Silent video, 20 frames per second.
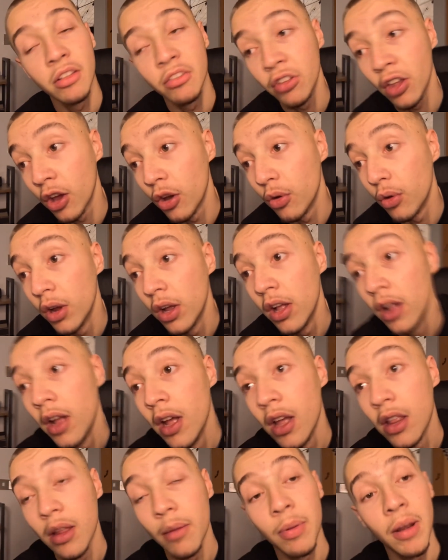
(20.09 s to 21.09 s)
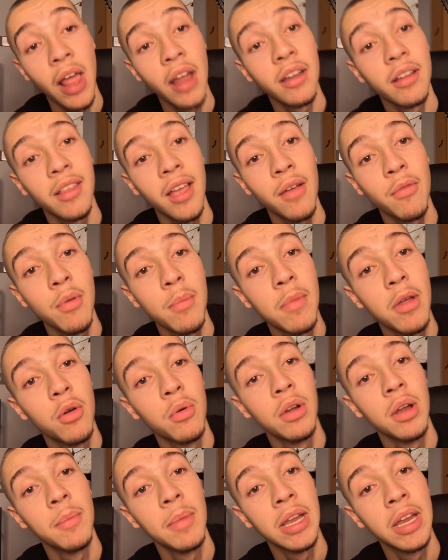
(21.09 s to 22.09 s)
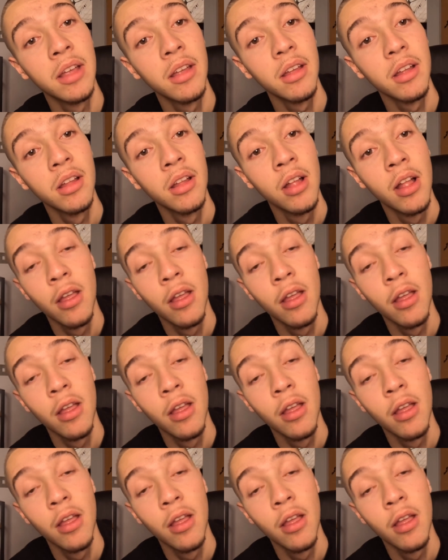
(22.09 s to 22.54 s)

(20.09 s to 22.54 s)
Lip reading: So the plan is have a meal in a minute,